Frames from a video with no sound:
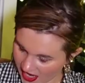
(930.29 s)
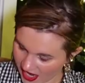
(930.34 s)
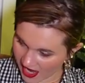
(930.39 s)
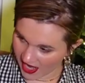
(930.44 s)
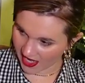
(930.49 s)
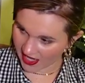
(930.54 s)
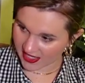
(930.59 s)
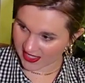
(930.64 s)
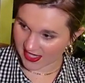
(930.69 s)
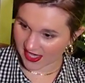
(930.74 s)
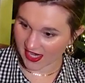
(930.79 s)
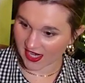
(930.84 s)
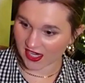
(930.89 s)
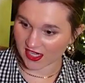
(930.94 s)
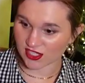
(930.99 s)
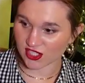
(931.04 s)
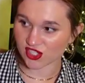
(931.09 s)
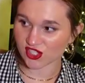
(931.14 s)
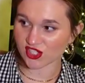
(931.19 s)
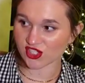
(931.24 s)
And it's like
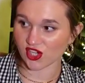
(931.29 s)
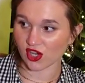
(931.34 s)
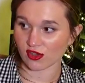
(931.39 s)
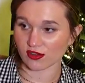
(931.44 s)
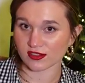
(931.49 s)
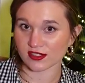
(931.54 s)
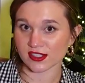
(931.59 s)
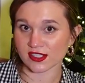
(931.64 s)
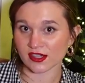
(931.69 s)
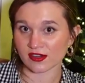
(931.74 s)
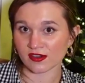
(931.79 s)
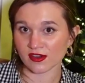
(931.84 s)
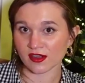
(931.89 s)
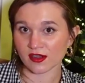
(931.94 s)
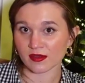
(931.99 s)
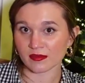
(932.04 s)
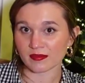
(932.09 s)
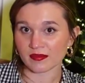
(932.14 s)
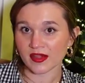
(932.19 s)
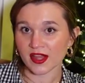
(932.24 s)
a salt
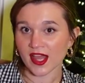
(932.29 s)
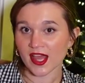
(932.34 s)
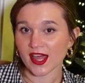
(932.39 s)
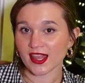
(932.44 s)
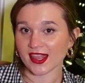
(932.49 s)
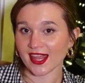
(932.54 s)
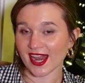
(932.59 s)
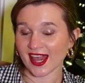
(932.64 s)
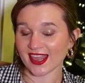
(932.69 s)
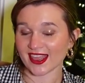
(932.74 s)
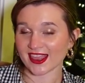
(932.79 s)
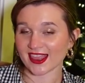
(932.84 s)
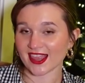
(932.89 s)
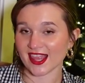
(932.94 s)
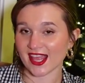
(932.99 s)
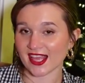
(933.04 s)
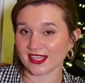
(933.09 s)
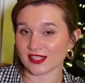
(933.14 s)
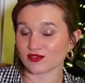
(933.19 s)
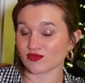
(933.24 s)
serum that
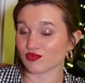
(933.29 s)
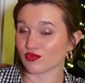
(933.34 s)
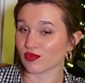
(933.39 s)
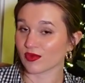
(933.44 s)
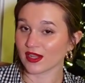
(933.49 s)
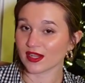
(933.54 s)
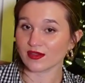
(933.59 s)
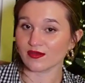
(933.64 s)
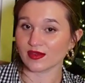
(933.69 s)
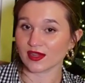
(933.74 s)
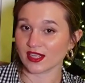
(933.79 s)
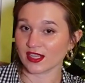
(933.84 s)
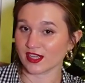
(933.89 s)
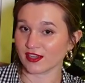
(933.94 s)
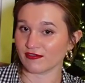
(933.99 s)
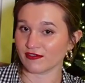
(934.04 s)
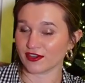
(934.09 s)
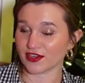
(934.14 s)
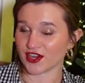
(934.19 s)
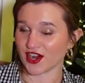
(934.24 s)
is really, really
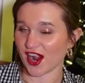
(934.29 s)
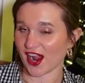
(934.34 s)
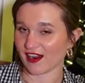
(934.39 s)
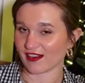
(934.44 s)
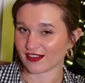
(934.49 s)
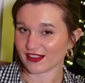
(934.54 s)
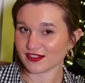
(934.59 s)
good for your hair.